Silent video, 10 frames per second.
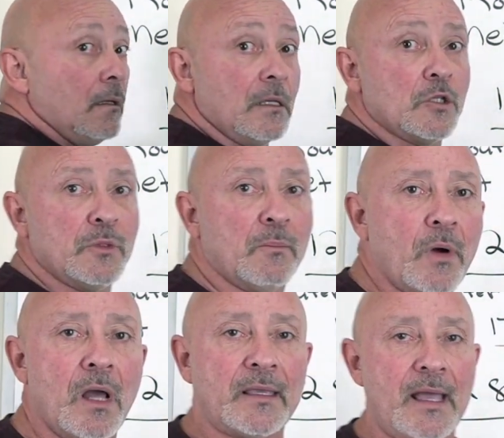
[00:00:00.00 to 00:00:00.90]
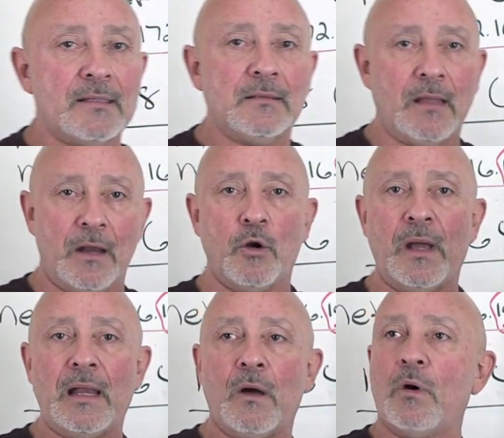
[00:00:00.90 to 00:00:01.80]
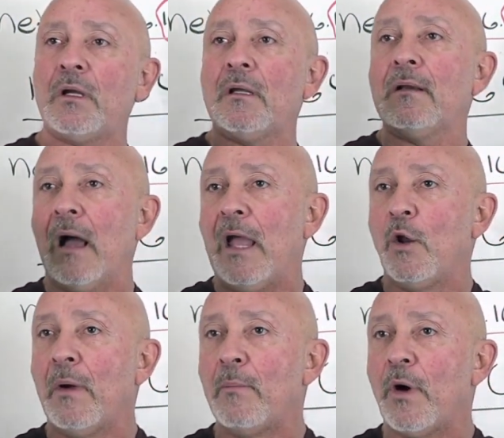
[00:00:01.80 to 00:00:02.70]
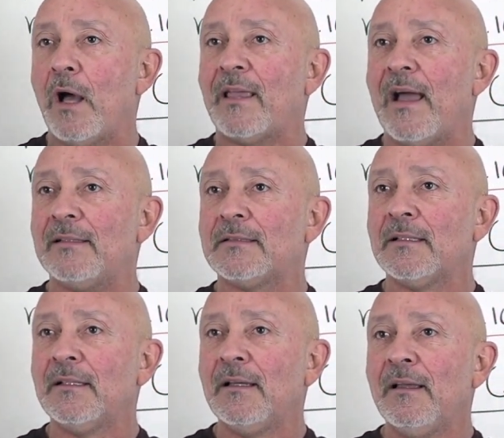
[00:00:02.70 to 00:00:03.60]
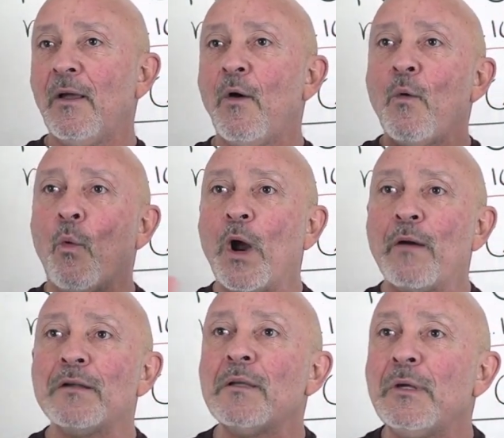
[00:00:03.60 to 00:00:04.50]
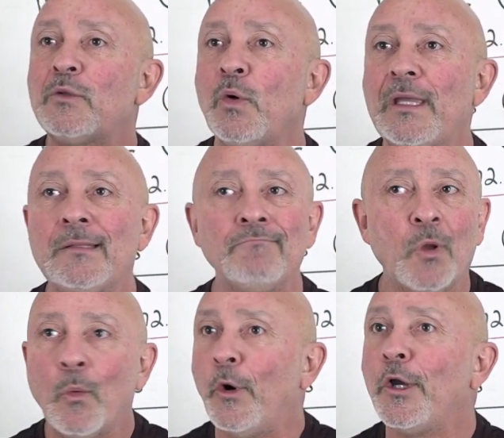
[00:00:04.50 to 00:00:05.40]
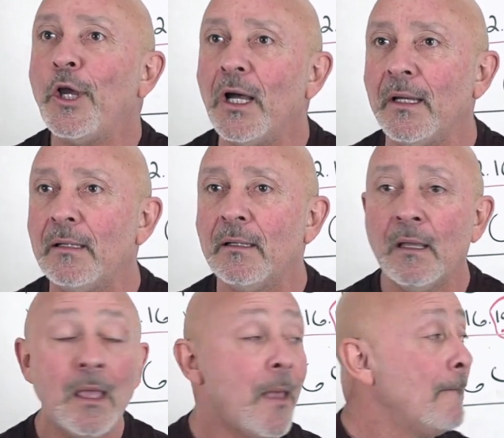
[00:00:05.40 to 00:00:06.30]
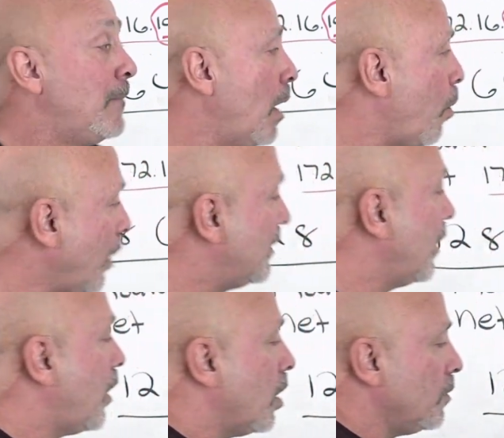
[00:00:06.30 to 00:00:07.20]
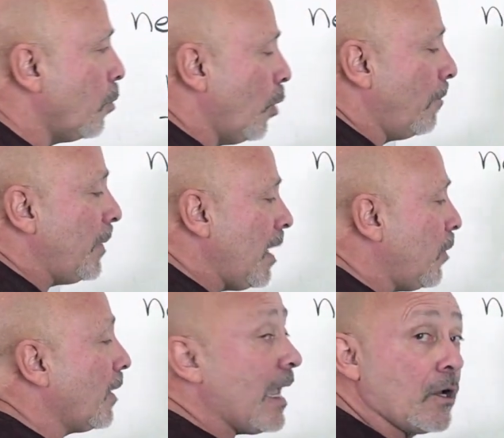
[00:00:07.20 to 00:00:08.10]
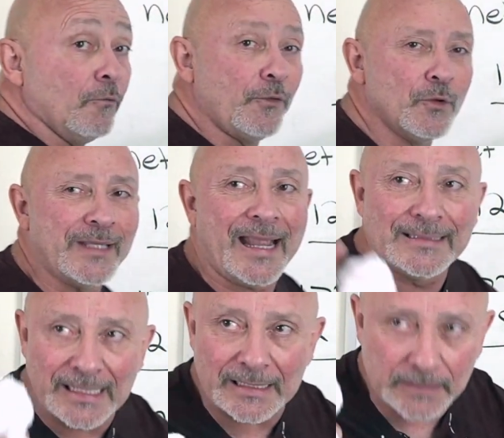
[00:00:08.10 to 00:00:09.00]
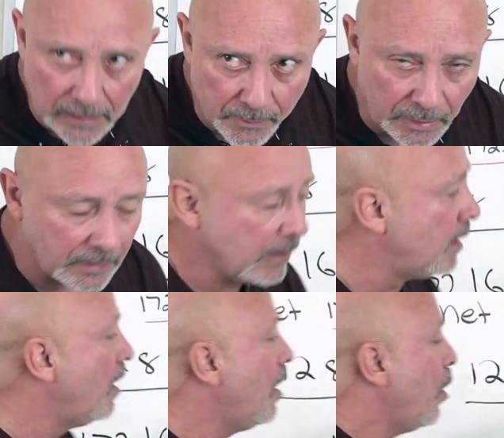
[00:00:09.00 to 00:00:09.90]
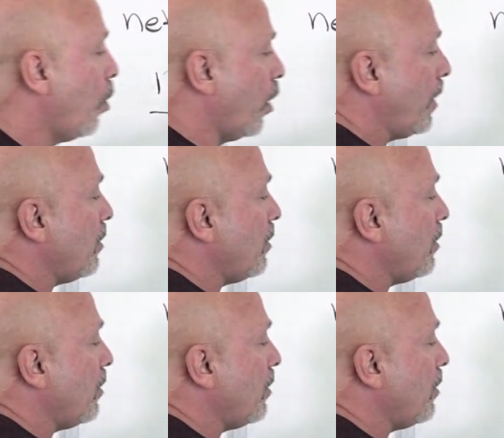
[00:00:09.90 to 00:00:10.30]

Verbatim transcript: gives me the broadcast. Now I know my network, now I know my broadcast. Whatever's in between, we're good. But what people get confused, and I did it deliberately, where